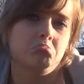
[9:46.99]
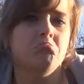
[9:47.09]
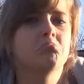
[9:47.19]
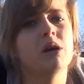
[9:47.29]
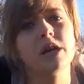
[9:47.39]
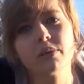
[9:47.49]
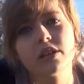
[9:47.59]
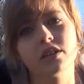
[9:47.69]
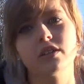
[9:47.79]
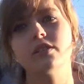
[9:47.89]

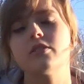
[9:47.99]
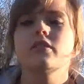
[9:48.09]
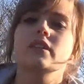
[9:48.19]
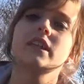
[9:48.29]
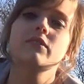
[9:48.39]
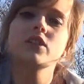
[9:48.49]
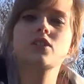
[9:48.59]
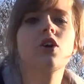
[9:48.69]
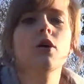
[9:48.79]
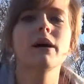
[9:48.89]
maybe you could leave it as
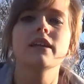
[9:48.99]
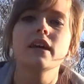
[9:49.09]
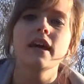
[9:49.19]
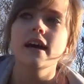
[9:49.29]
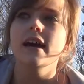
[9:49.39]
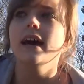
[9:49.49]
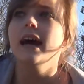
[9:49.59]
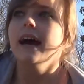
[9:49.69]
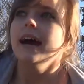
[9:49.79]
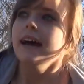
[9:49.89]
a comment.
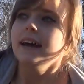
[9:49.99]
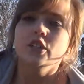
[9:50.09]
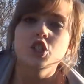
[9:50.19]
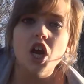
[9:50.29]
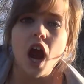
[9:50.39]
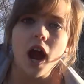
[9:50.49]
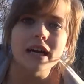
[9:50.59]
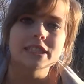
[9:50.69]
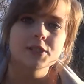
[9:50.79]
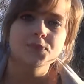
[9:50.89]
Ja!